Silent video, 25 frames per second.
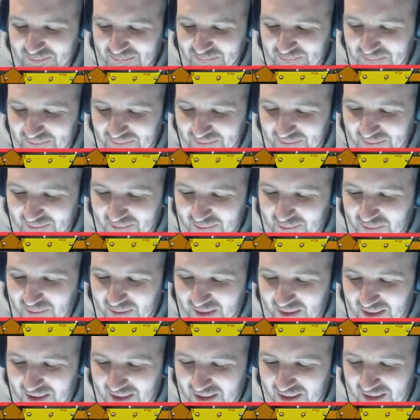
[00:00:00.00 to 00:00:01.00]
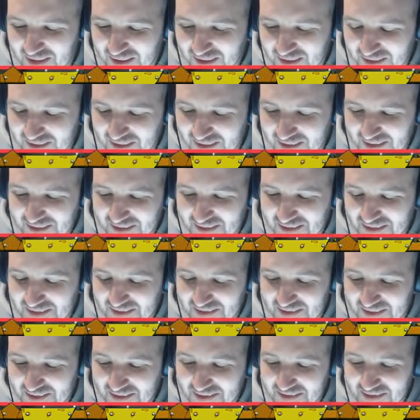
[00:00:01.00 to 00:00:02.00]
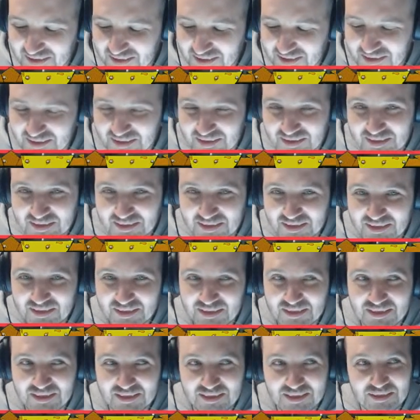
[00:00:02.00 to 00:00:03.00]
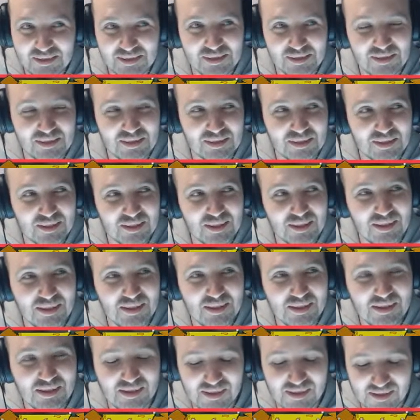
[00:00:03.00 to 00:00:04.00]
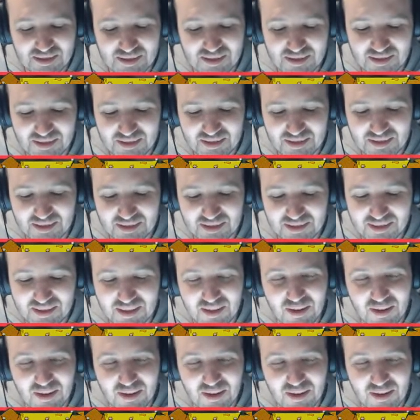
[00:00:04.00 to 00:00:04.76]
Yeah, totally. I feel like he's a hoarder. I feel like he's